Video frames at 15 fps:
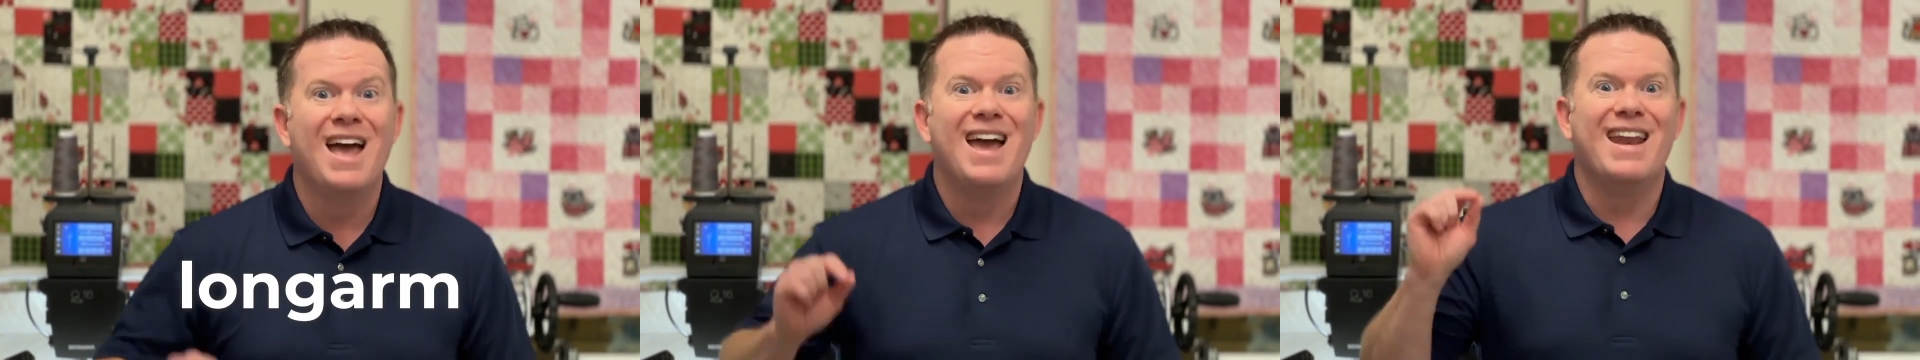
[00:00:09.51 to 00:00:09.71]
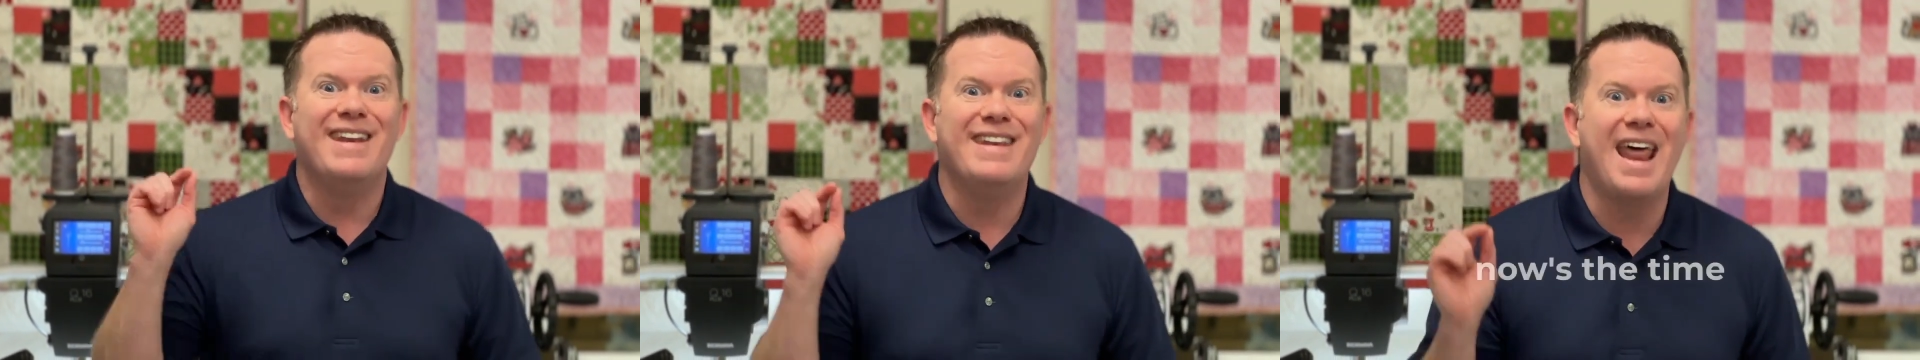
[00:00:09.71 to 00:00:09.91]

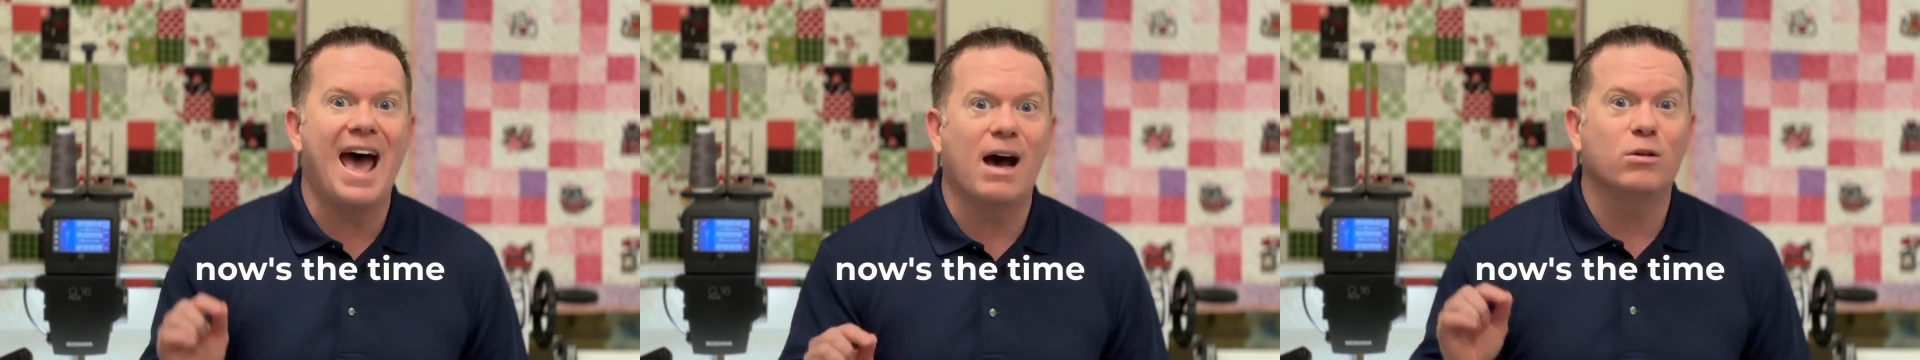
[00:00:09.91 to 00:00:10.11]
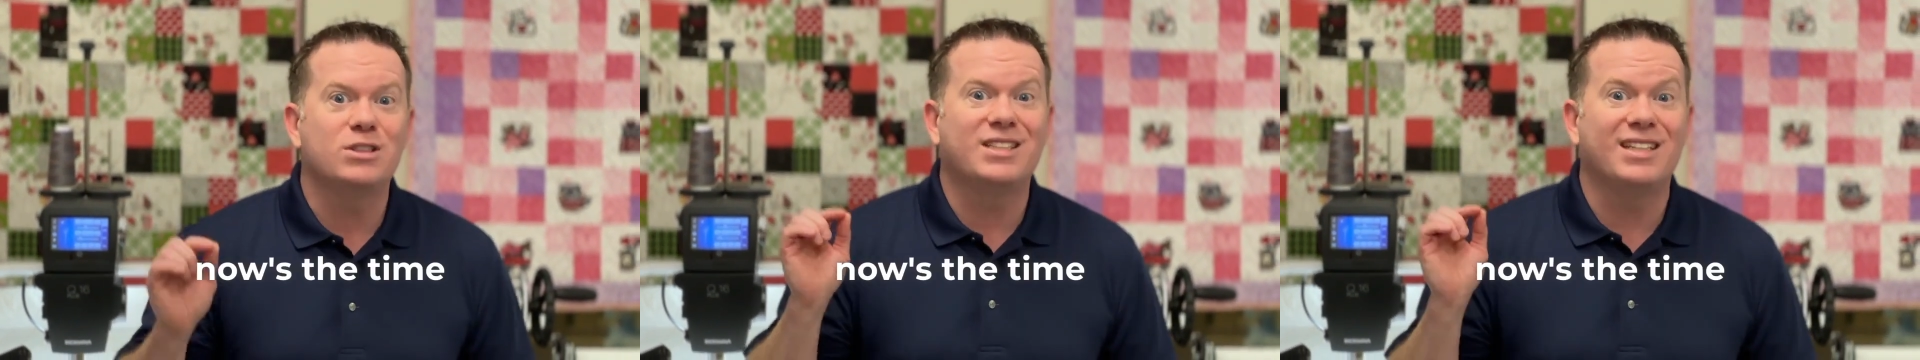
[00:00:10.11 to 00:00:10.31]

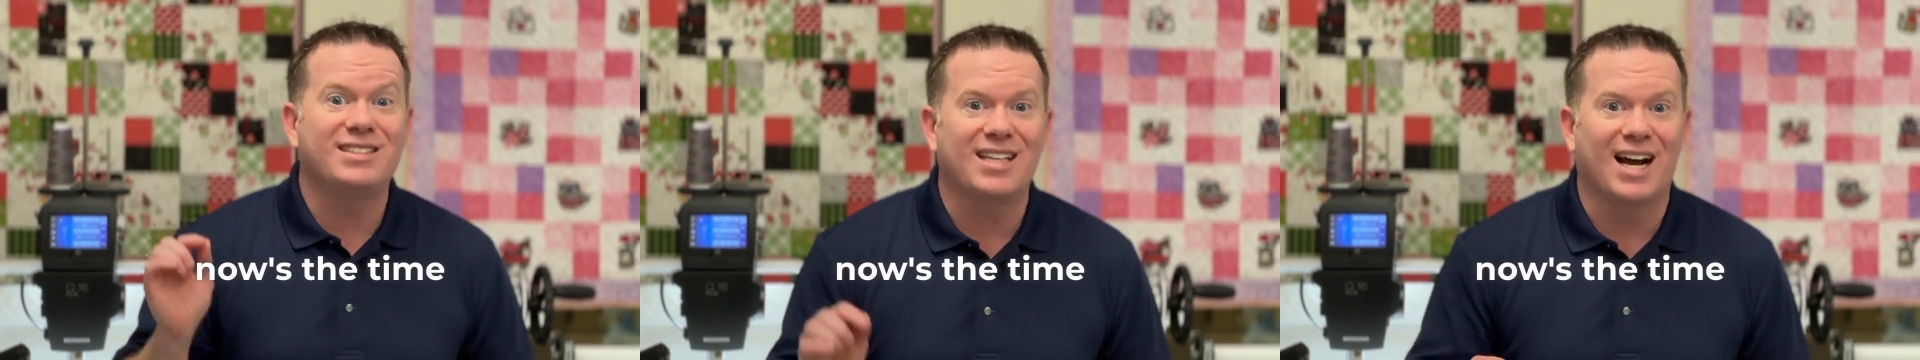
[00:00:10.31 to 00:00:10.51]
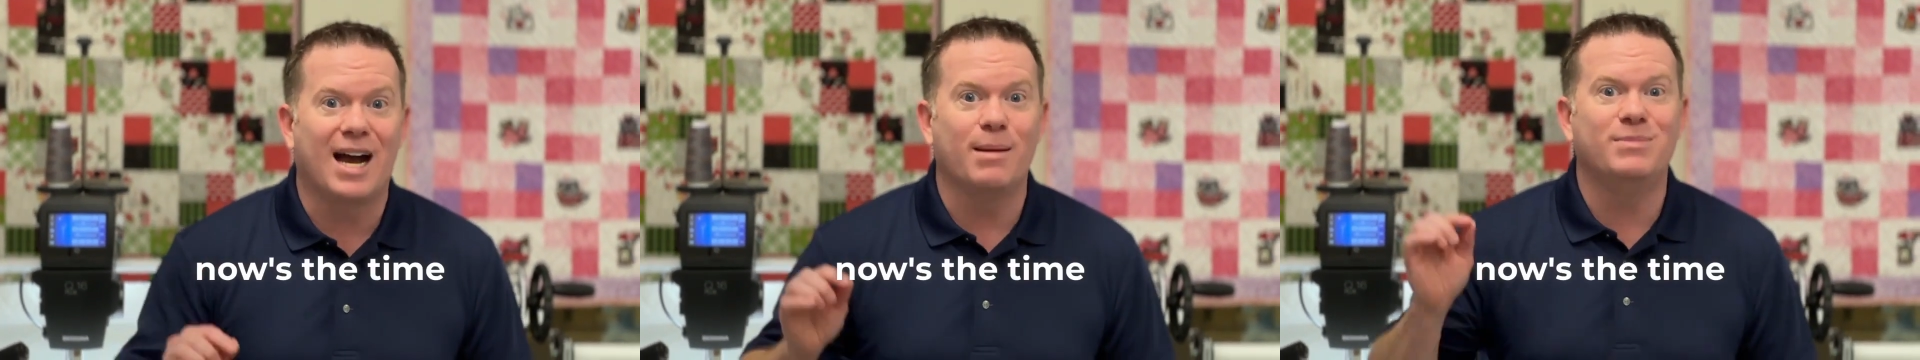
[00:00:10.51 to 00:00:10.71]
now's the
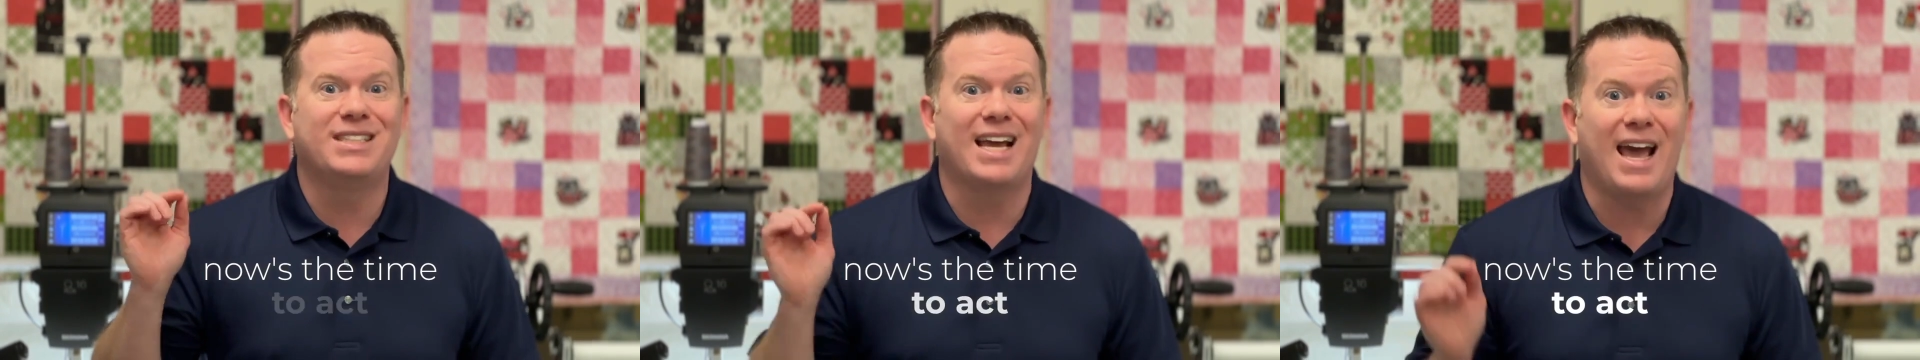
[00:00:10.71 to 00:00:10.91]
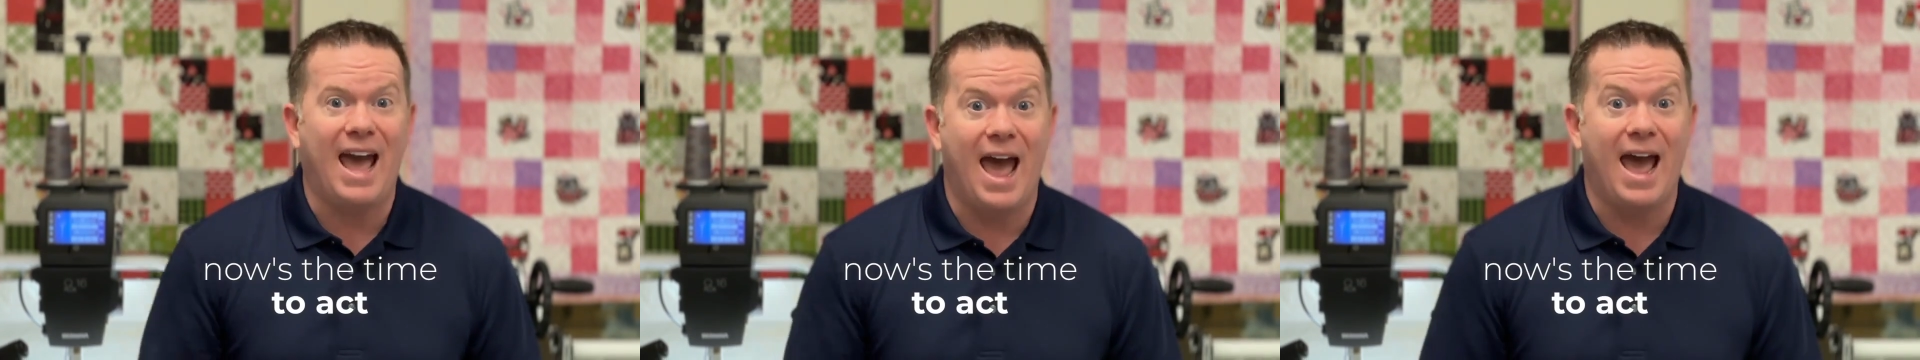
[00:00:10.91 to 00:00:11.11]
time to
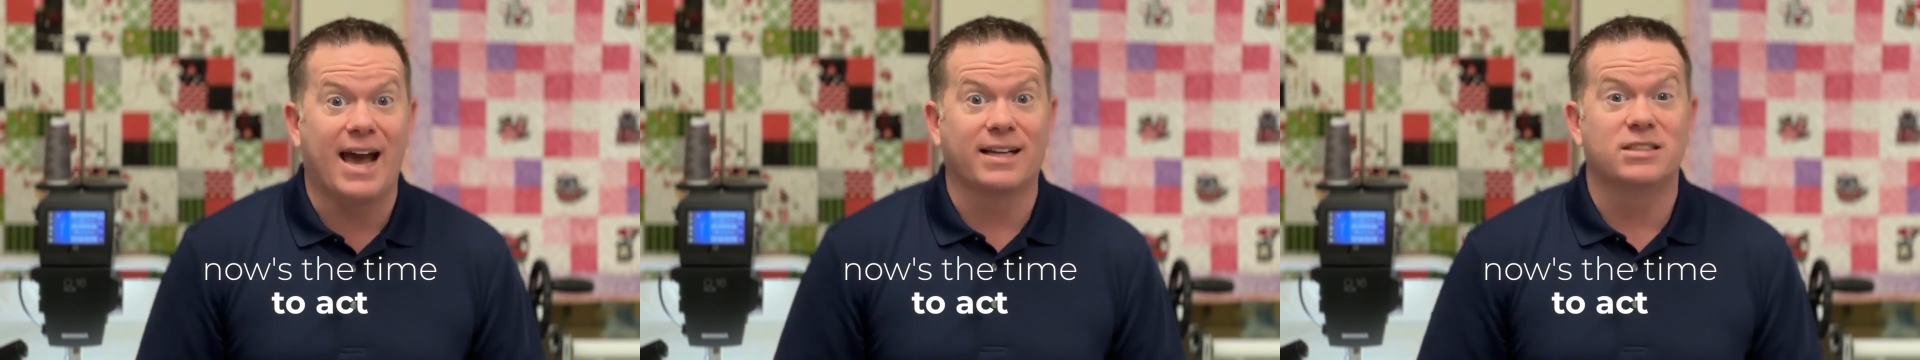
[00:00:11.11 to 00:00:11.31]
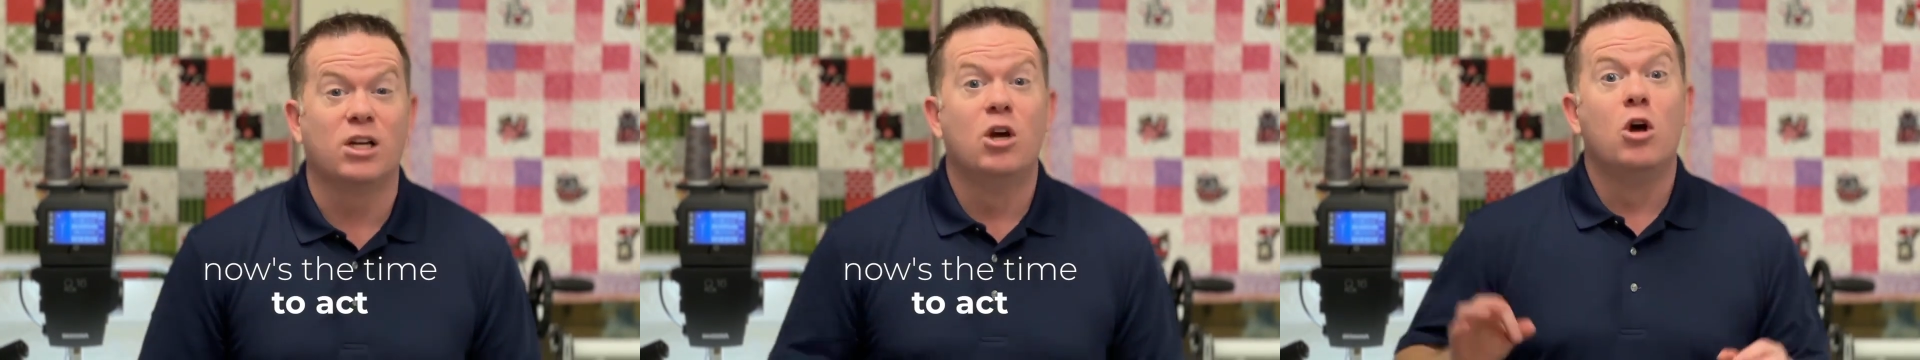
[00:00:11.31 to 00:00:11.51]

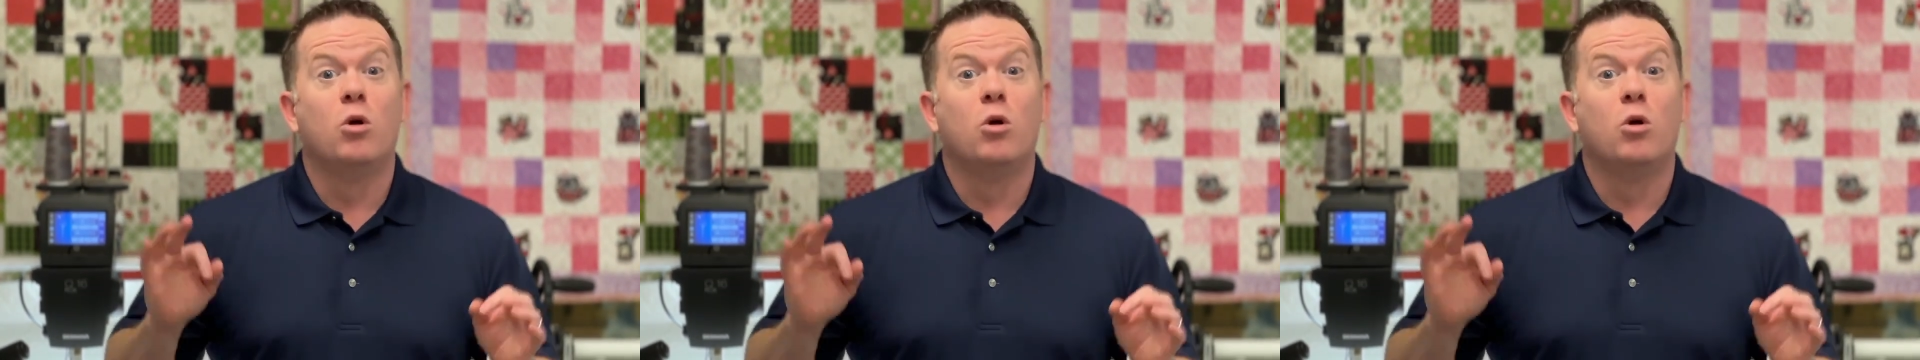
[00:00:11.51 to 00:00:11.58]
act.